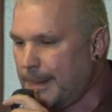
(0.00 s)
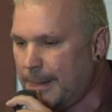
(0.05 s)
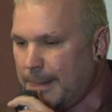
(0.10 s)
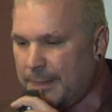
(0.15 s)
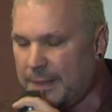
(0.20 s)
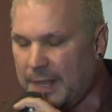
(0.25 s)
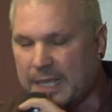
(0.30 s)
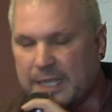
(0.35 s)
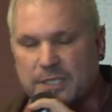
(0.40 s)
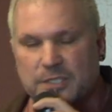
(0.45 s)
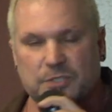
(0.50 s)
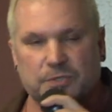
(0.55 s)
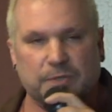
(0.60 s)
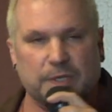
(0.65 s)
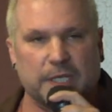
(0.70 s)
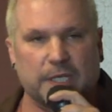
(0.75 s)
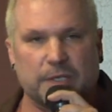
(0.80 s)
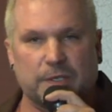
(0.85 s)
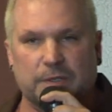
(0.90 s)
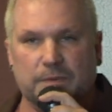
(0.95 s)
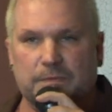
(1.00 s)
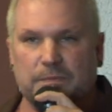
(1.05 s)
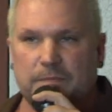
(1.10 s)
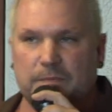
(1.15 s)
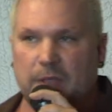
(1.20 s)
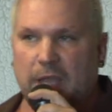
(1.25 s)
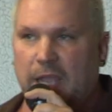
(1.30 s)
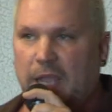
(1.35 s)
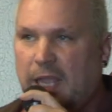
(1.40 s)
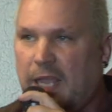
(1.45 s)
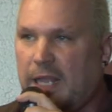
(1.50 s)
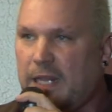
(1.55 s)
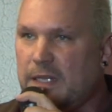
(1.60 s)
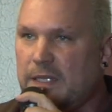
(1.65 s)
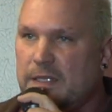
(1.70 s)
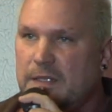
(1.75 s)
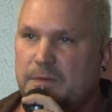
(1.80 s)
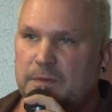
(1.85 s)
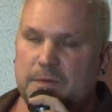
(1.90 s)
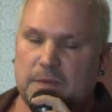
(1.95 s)
that can trigger
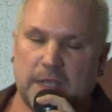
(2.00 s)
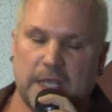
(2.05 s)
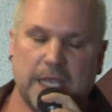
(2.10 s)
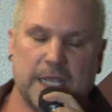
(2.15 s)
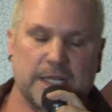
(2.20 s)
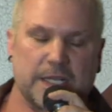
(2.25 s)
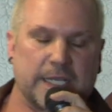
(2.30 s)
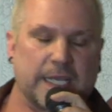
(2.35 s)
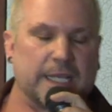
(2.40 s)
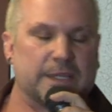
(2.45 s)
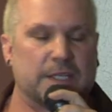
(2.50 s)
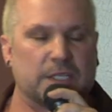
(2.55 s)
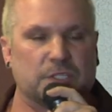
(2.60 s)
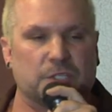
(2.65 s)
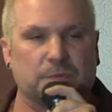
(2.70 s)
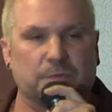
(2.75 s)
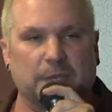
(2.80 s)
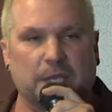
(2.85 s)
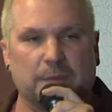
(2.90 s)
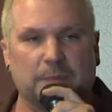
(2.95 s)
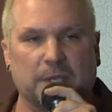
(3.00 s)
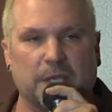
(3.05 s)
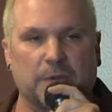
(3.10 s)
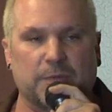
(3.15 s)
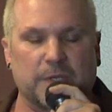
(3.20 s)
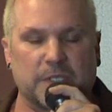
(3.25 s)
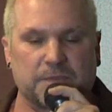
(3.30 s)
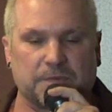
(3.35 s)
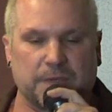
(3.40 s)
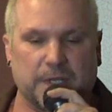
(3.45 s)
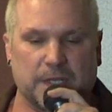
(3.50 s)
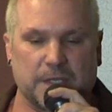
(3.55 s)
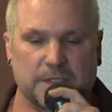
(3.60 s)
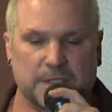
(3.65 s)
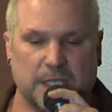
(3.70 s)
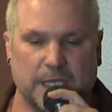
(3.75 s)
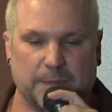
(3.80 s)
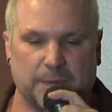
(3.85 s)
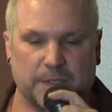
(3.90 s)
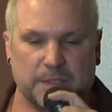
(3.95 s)
and indicate that you may be at risk for
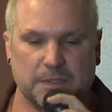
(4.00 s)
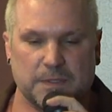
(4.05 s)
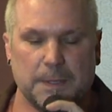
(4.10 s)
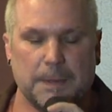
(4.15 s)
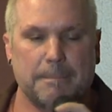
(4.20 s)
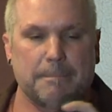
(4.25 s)
Alzheimer's.